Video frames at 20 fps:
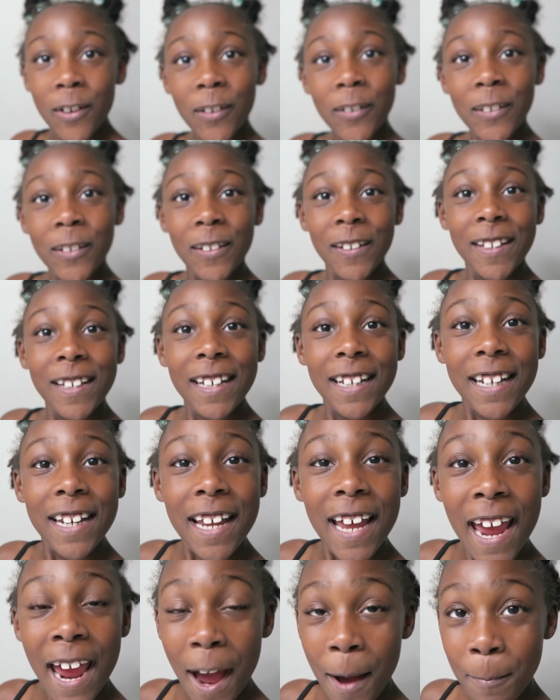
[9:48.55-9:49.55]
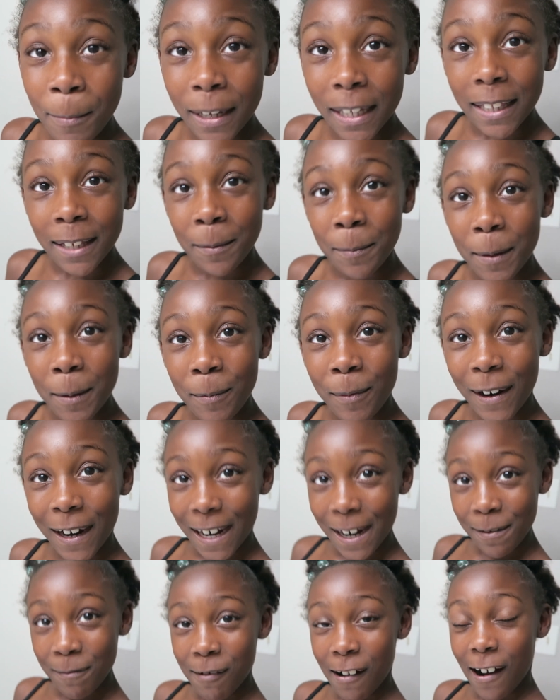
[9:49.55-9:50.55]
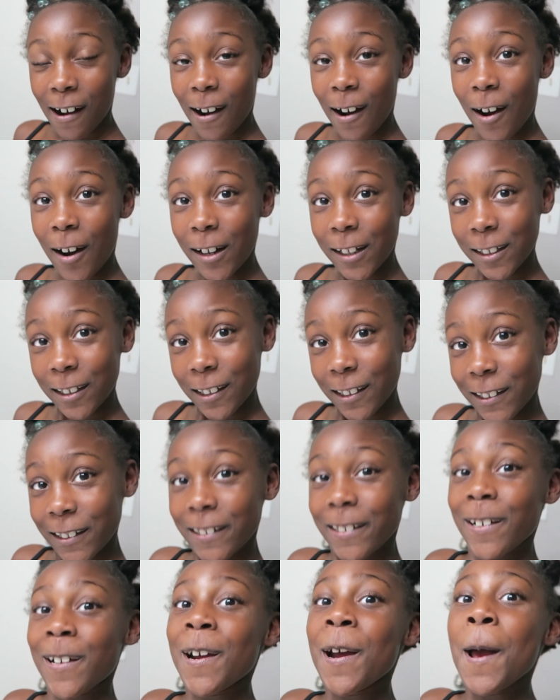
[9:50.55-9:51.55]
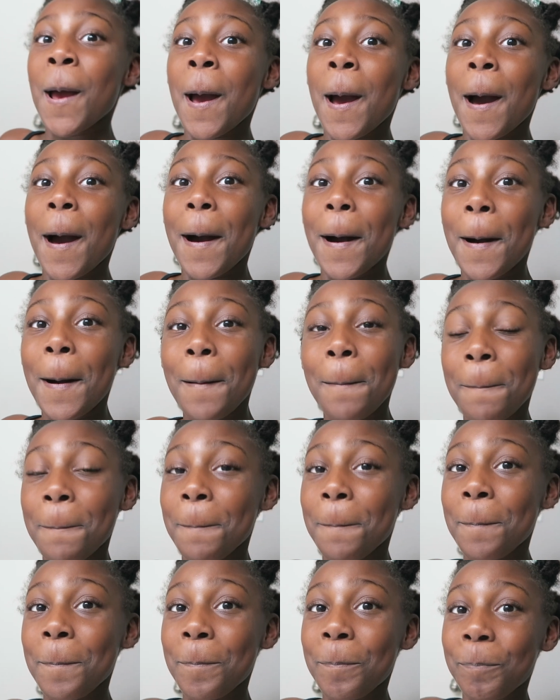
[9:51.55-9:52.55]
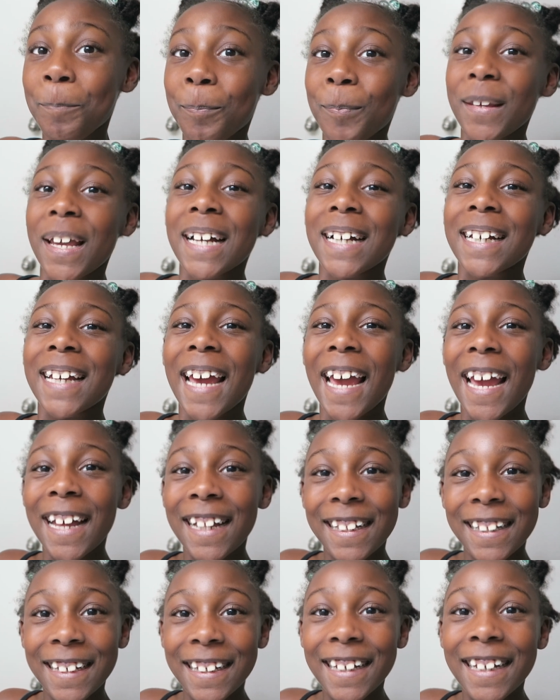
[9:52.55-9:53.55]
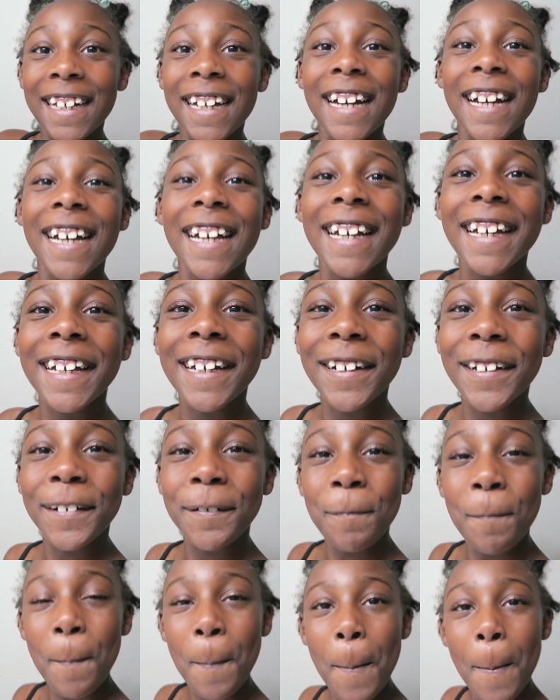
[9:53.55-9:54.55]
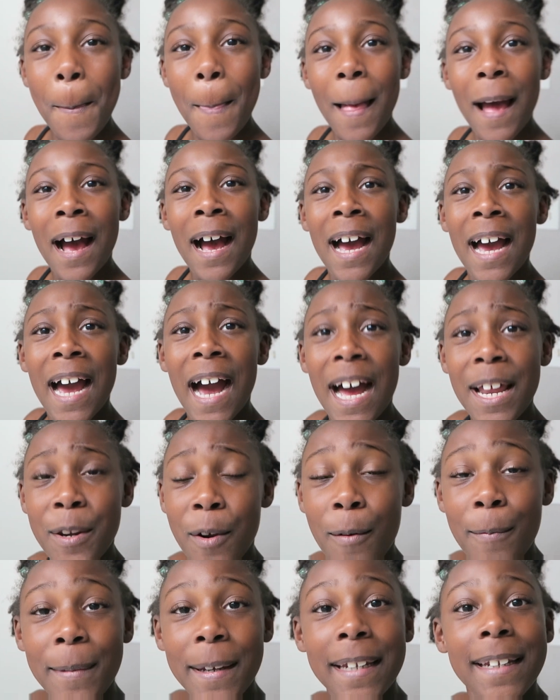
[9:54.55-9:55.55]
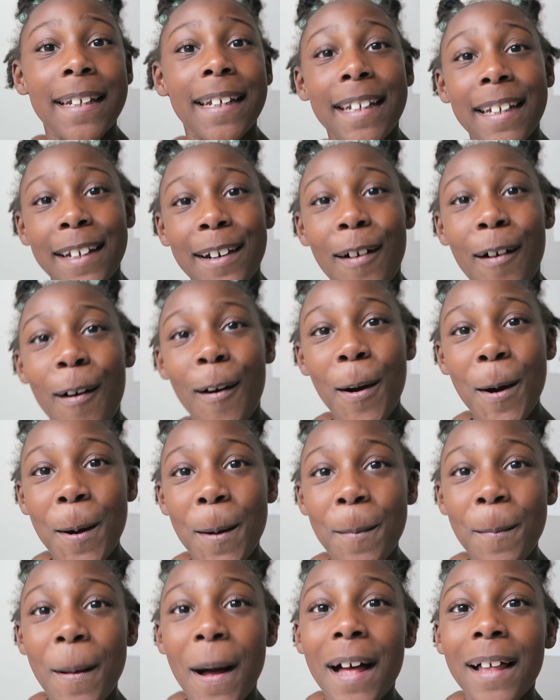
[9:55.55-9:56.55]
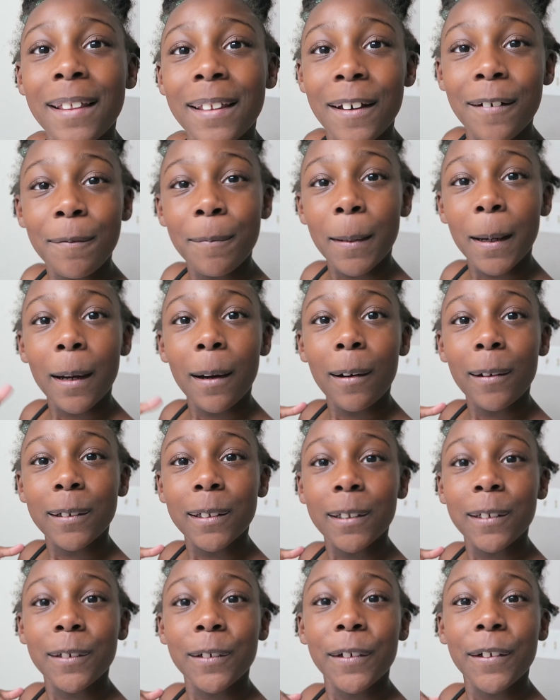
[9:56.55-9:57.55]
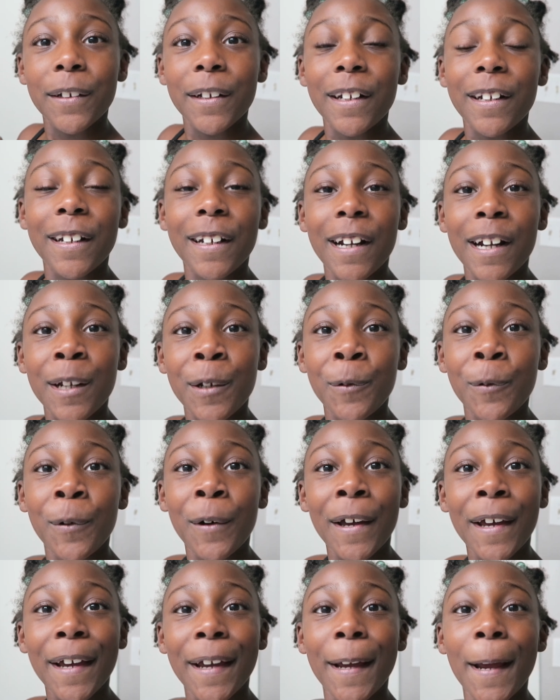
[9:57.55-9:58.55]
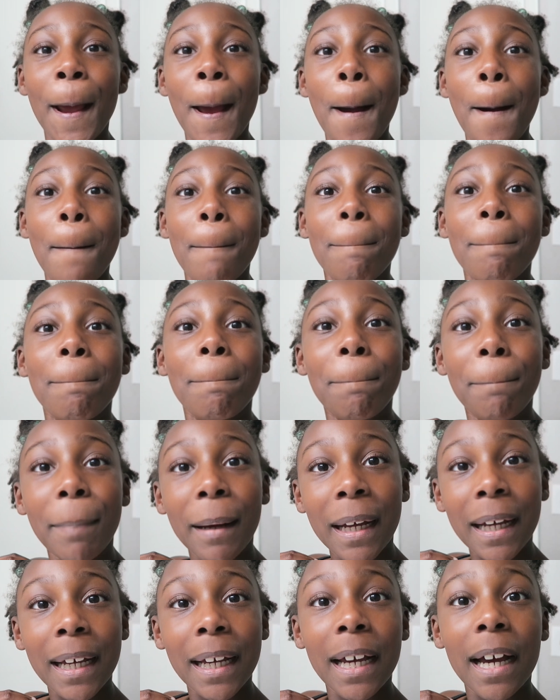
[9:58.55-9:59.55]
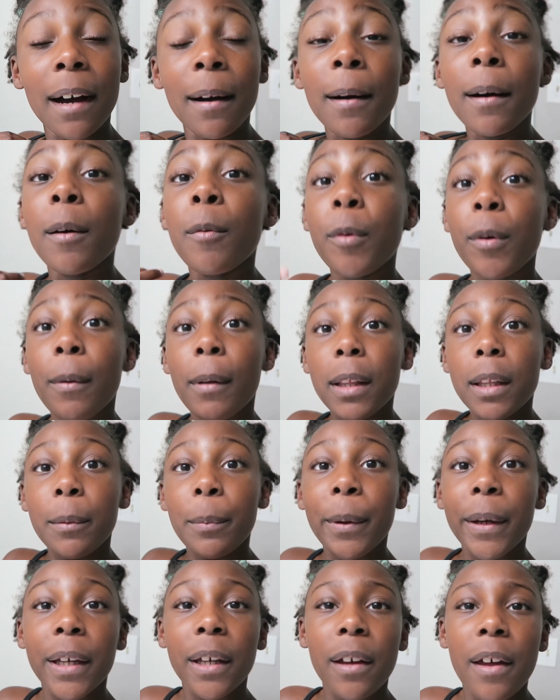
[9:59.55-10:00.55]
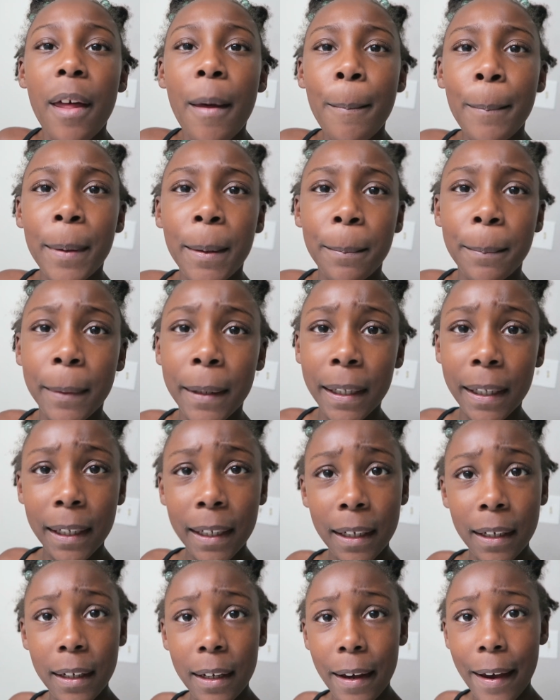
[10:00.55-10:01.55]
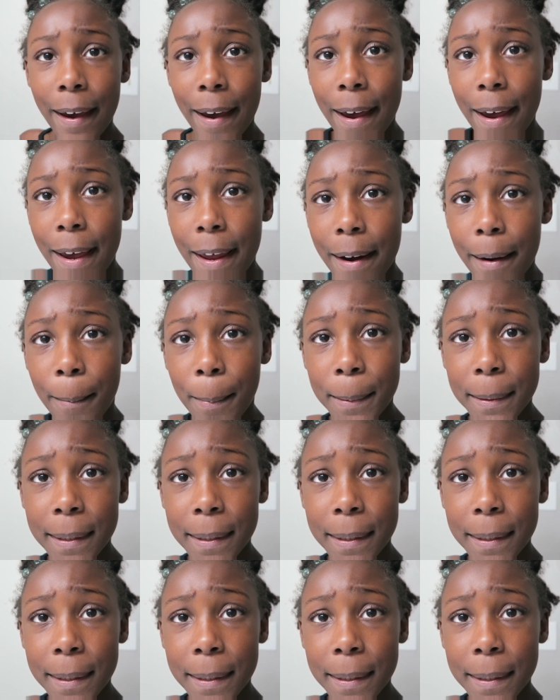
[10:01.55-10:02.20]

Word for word: y'all, so today I'm about to be pranking my god sister, um, Kaylee. Uh, I don't mean any harm. I love my god sister in any kind of way, but we are about to bring her and be mean and I'm